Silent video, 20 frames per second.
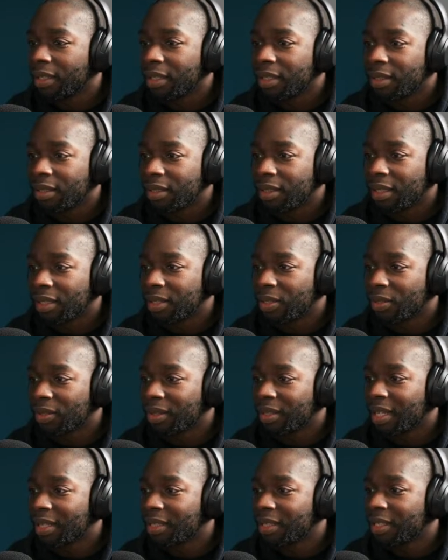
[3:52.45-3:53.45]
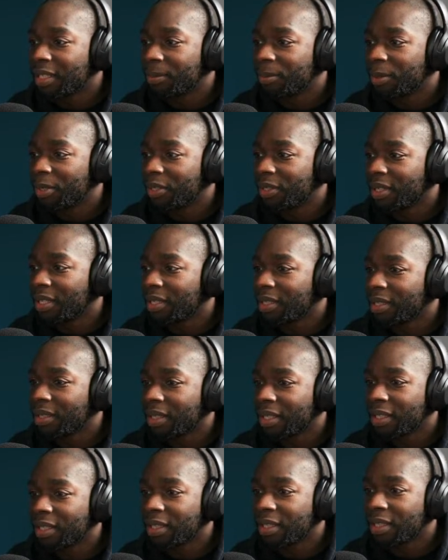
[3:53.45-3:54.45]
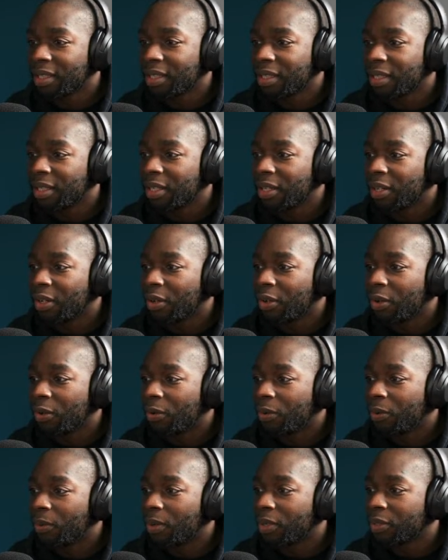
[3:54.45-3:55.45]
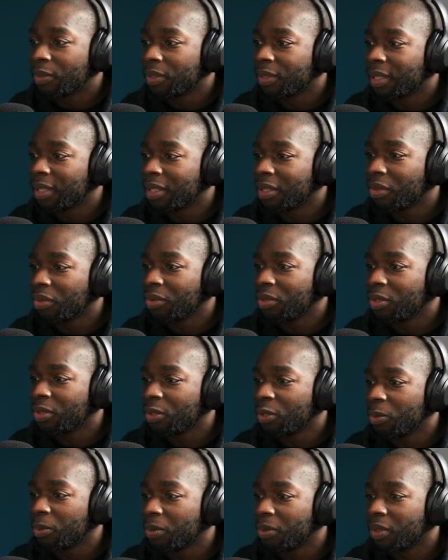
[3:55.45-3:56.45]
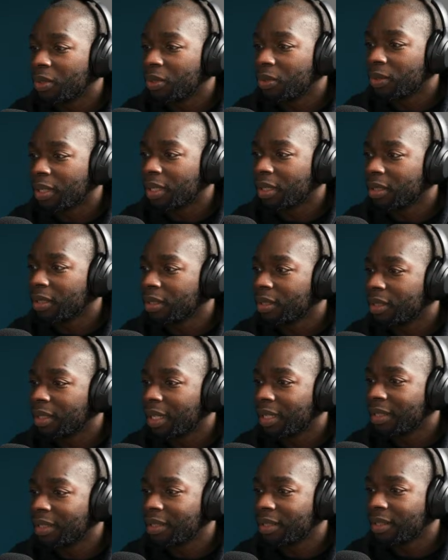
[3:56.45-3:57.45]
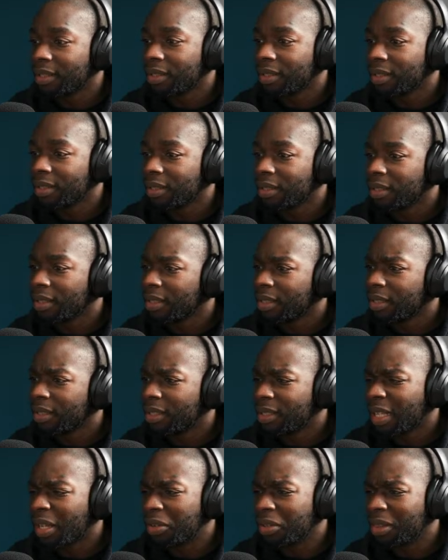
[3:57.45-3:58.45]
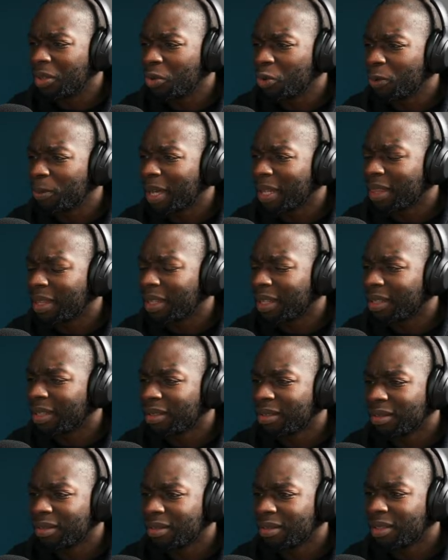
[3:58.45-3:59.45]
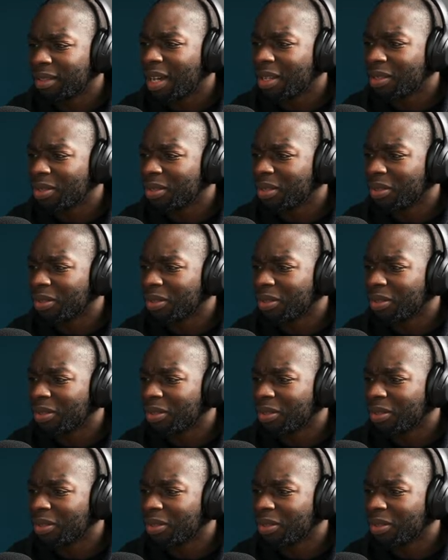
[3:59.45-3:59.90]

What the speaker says: She takes a look at the letter and appreciates just the ones send it through the tube. Oh, okay, nice. Is that a good thing or a bad thing? I don't know.